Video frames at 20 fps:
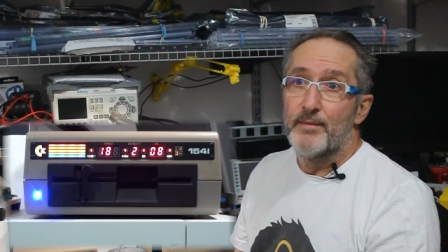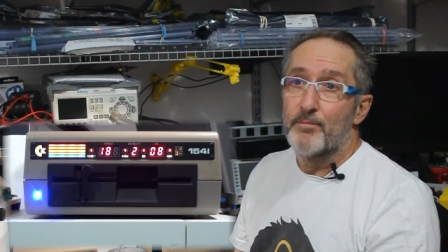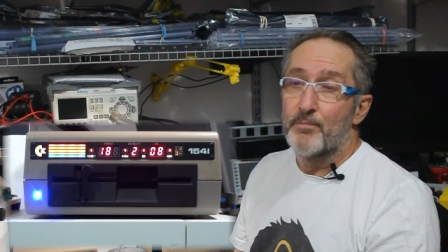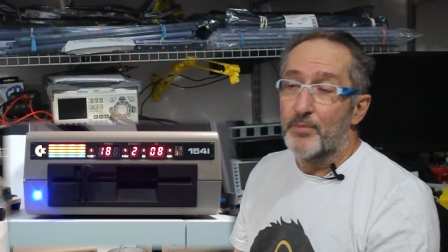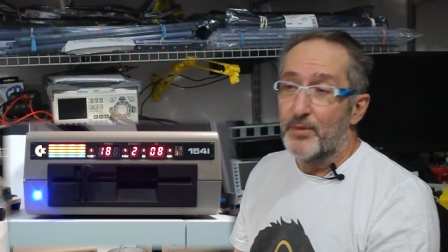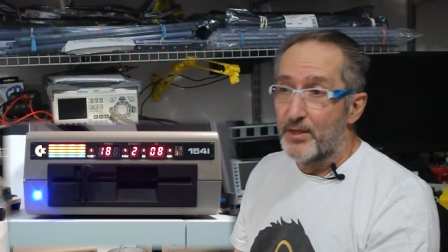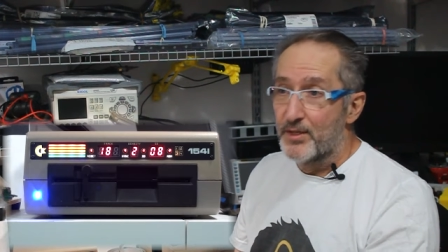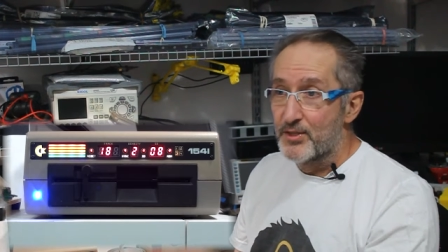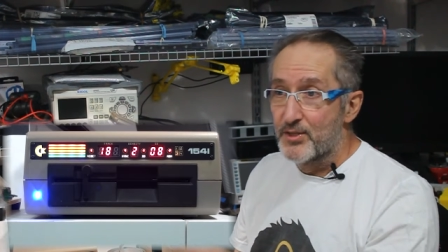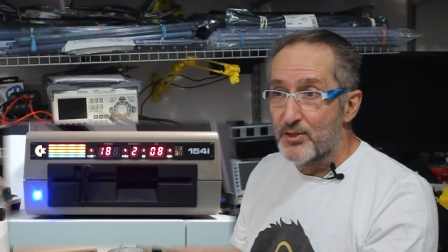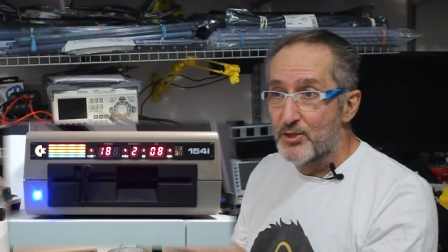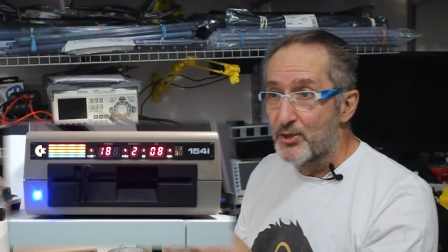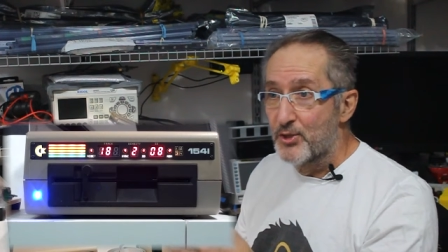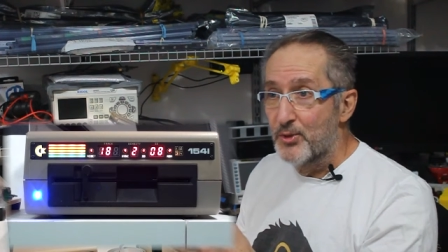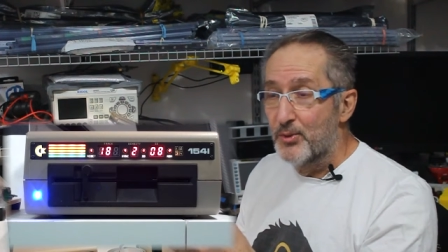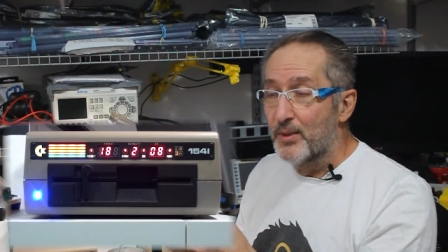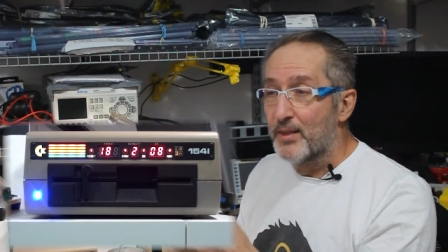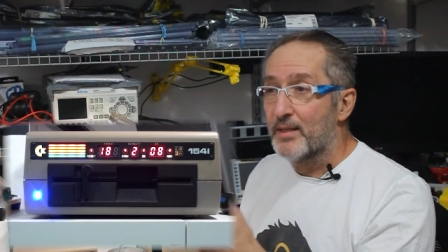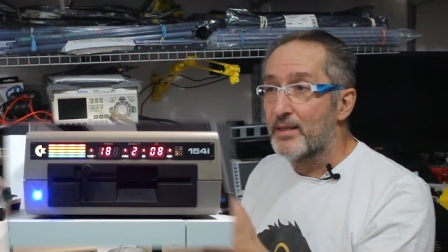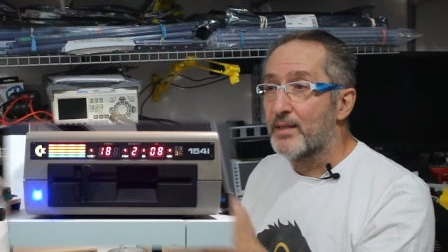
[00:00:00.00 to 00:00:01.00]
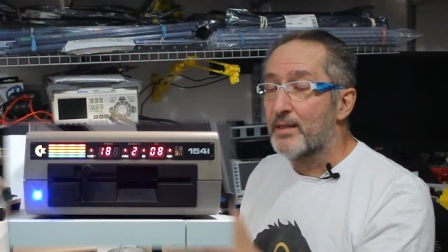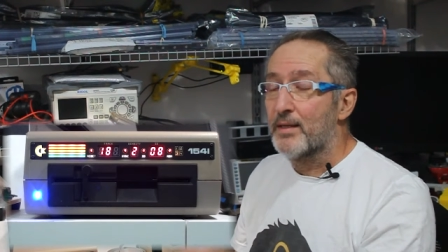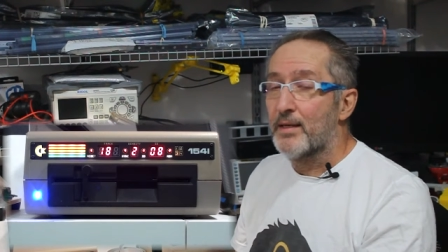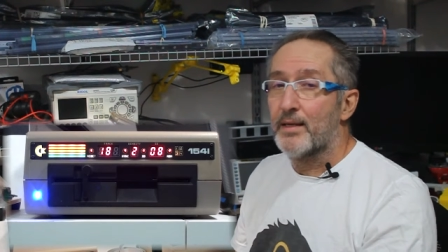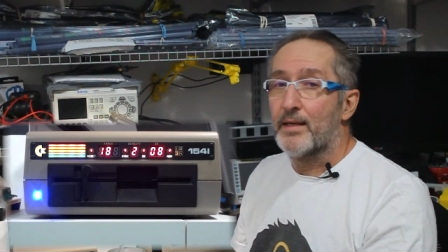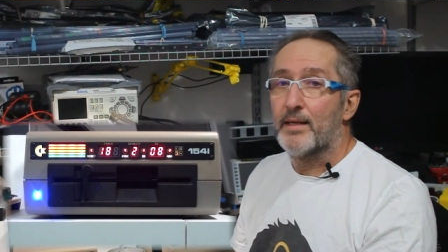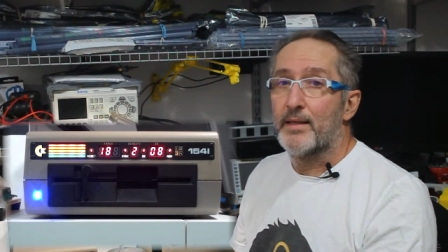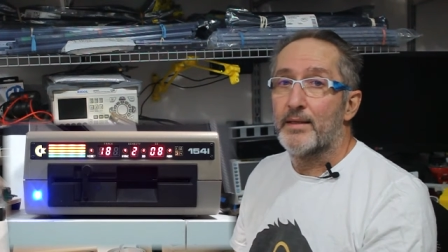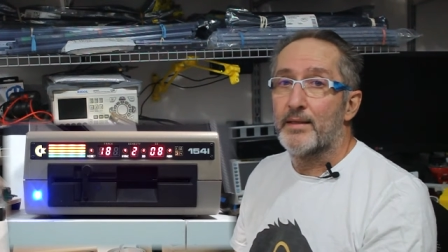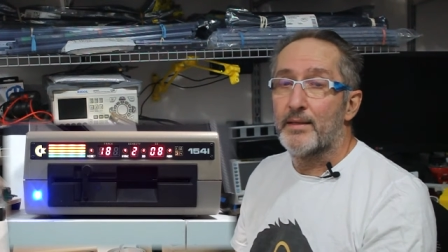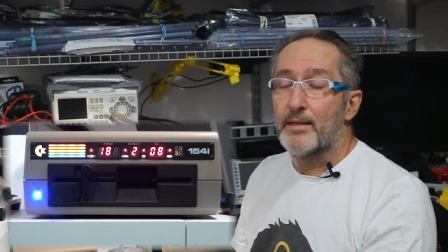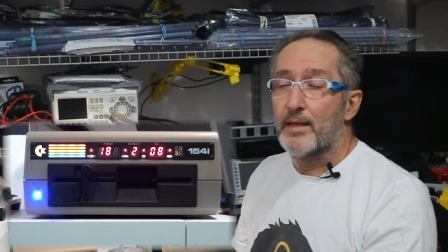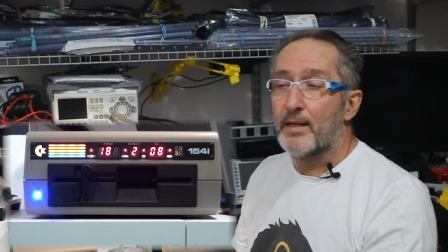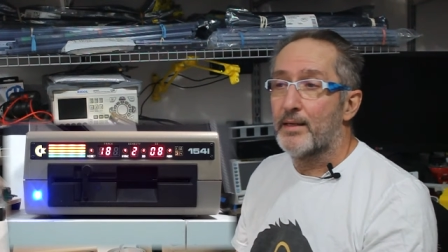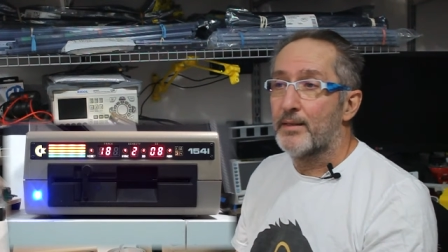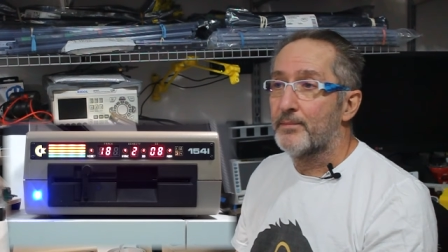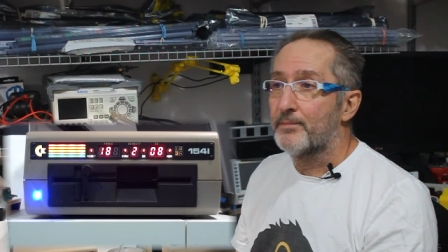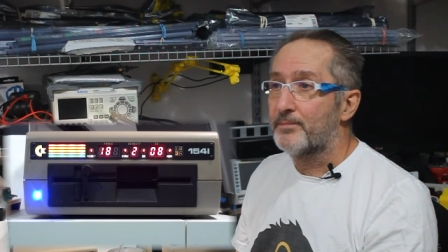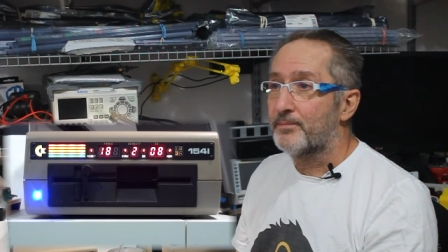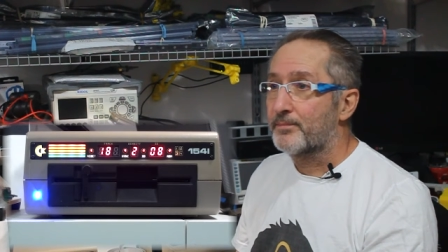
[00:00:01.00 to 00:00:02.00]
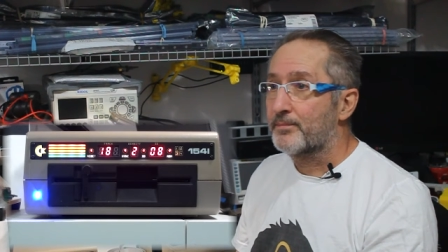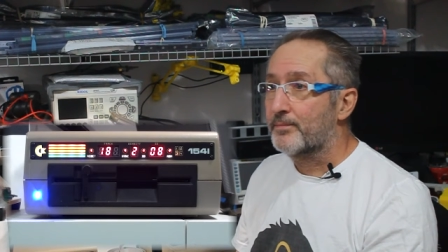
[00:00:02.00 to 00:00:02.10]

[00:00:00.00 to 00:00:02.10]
listen to it, and